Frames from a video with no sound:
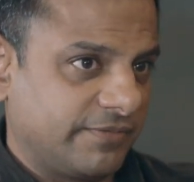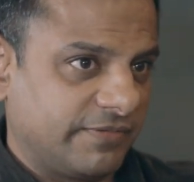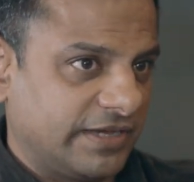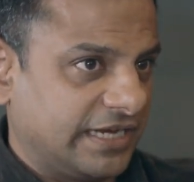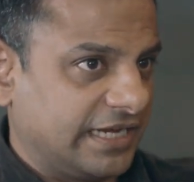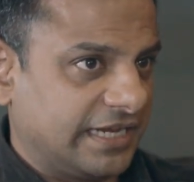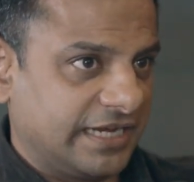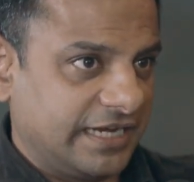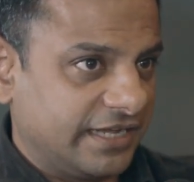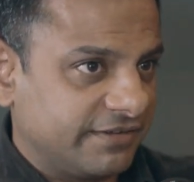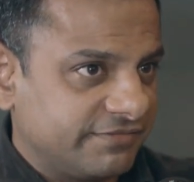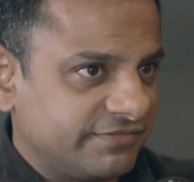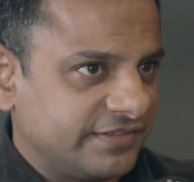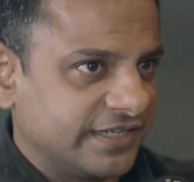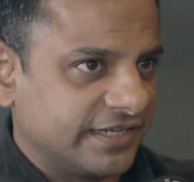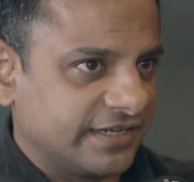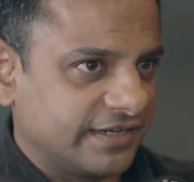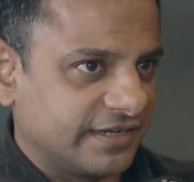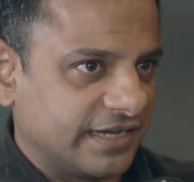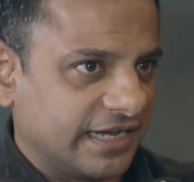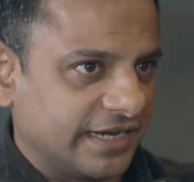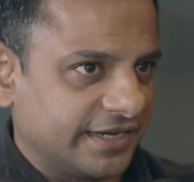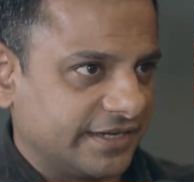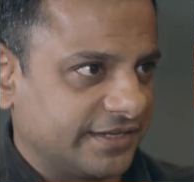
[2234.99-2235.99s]
while I love the
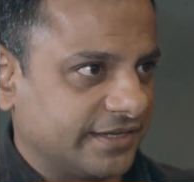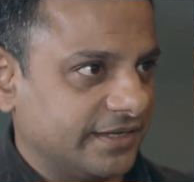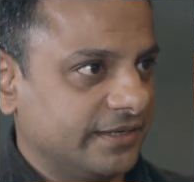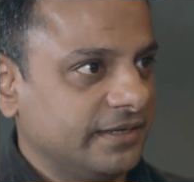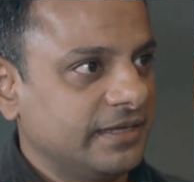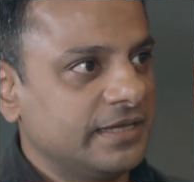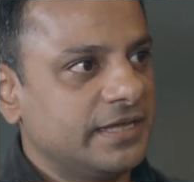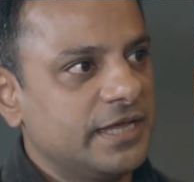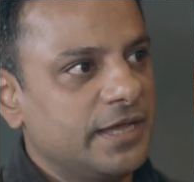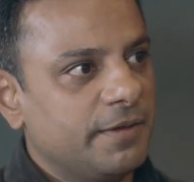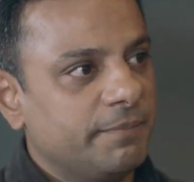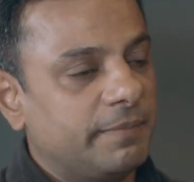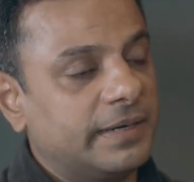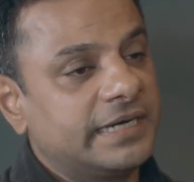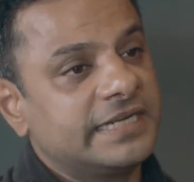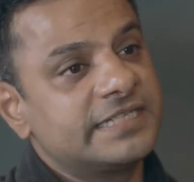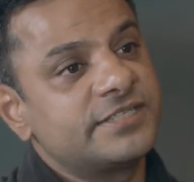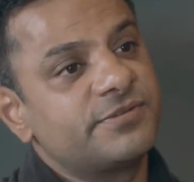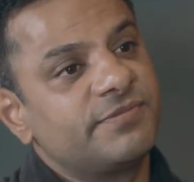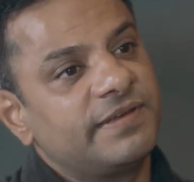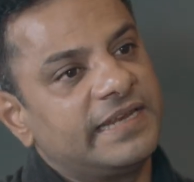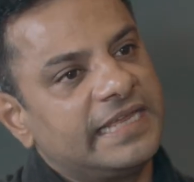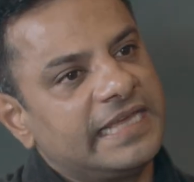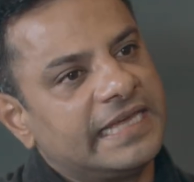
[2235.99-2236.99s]
idea, but
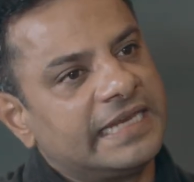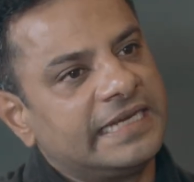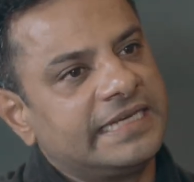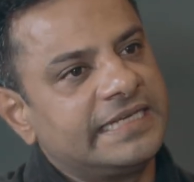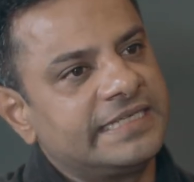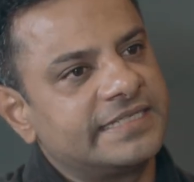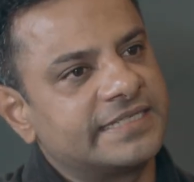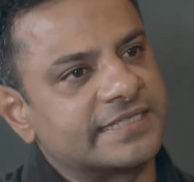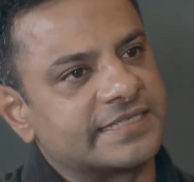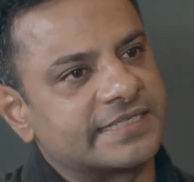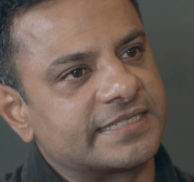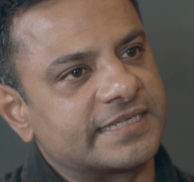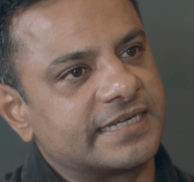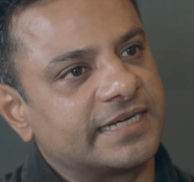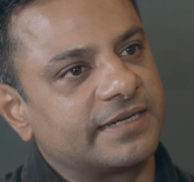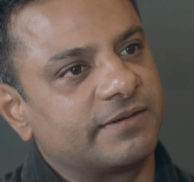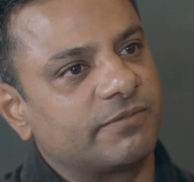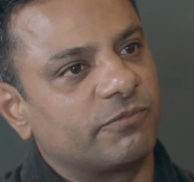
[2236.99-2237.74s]
it's very elitist.